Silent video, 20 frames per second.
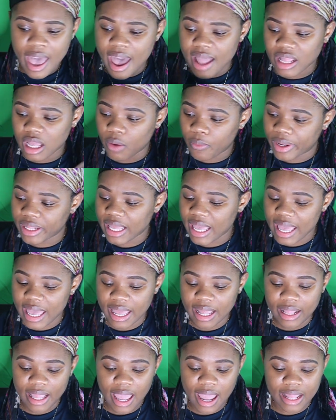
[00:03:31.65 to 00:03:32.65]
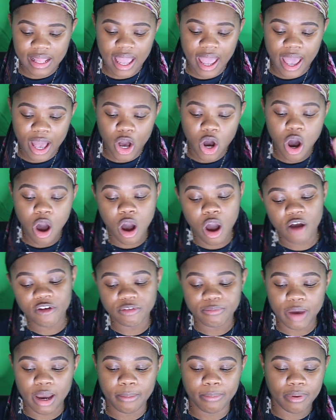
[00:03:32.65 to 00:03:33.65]
And I went ahead and I
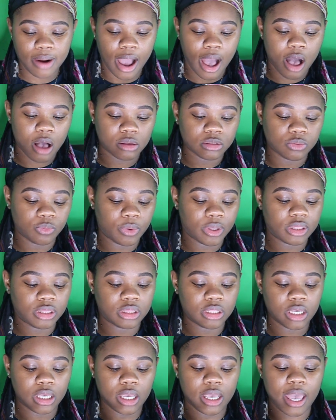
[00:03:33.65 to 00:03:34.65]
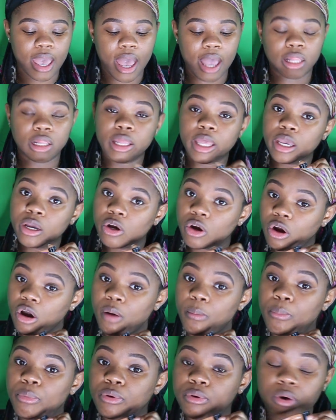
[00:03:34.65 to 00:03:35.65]
carved my brows with the L.A
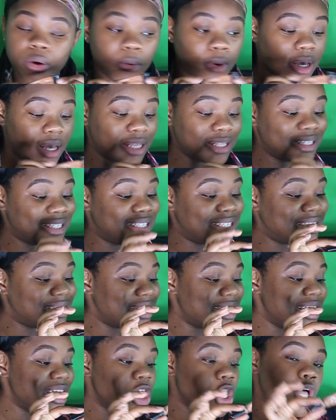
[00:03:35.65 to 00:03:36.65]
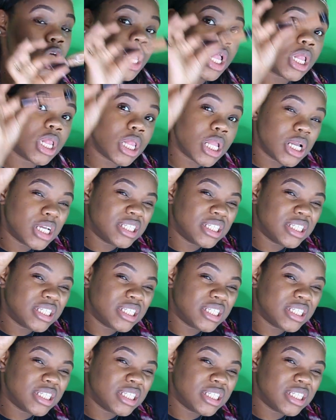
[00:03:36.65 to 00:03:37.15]
Pro Concealer